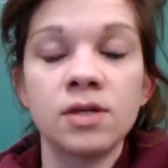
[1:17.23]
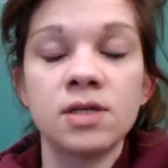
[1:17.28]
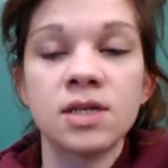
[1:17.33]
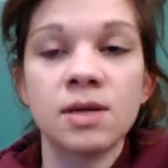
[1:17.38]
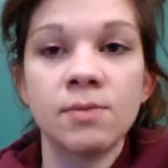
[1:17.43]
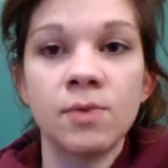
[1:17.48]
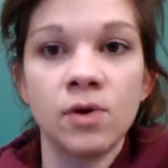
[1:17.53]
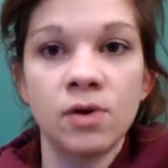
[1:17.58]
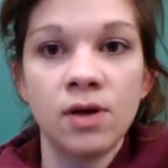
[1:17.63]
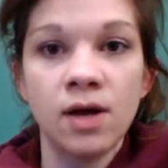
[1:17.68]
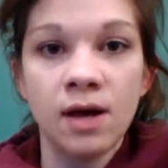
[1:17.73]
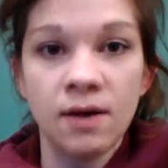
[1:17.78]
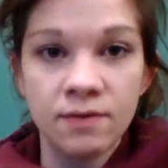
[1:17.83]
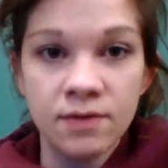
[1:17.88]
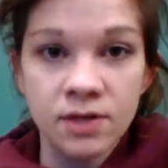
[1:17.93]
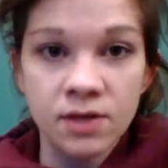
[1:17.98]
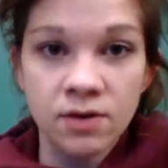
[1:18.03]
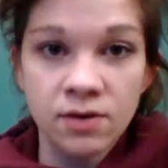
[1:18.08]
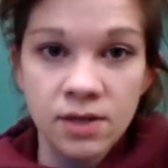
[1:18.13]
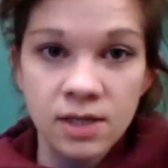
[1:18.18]
someone will have
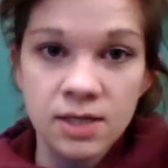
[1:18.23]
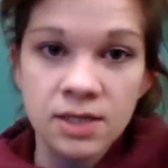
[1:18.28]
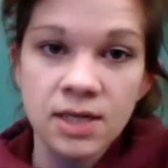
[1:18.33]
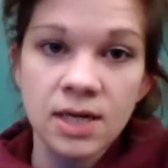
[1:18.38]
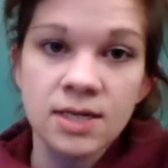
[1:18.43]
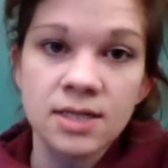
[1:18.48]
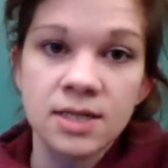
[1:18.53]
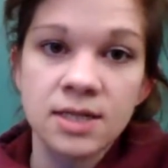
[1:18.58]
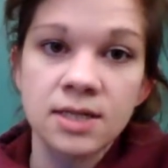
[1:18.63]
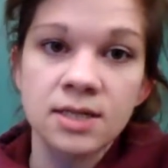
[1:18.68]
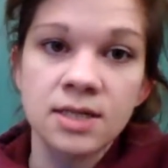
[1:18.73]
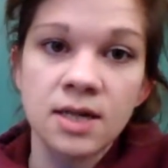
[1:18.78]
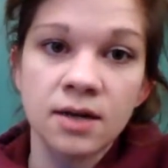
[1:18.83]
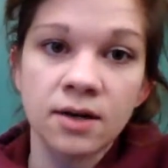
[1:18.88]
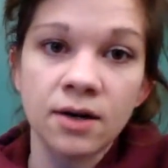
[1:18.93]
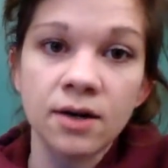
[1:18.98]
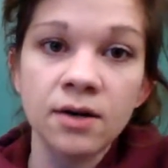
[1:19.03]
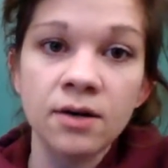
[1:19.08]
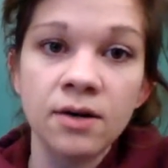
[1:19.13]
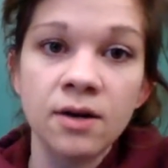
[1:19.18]
to go to the testing
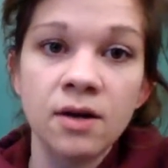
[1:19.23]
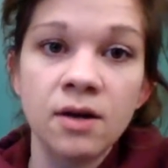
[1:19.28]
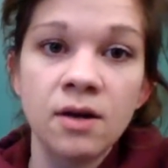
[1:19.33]
center.